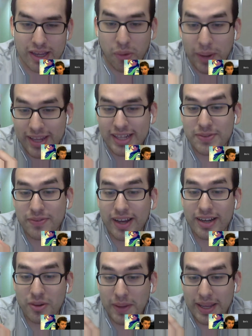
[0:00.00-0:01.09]
Awakening is
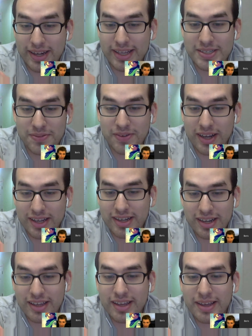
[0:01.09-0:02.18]
fine. Awakening is
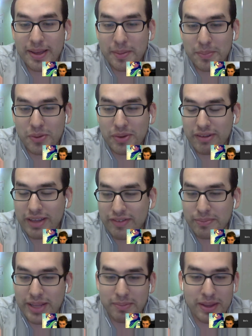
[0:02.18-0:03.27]
fine, but when you give
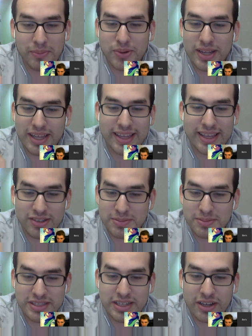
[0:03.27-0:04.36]
him like be able to heal
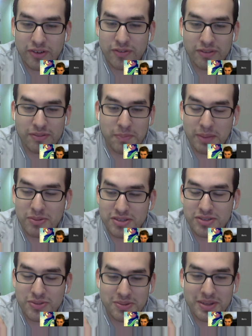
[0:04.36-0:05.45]
himself, be able
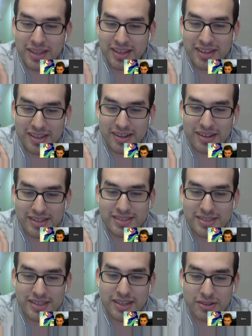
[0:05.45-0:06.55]
to
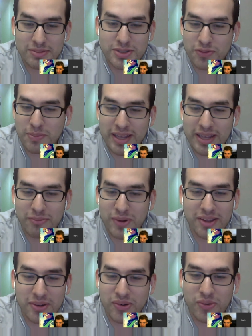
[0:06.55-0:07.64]
heal himself from like
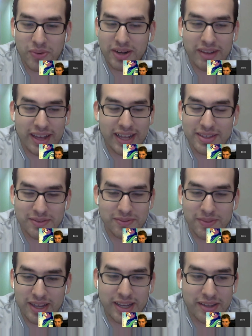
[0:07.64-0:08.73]
radioactive
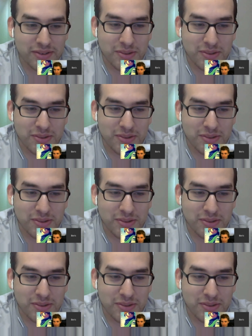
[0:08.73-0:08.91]
knife or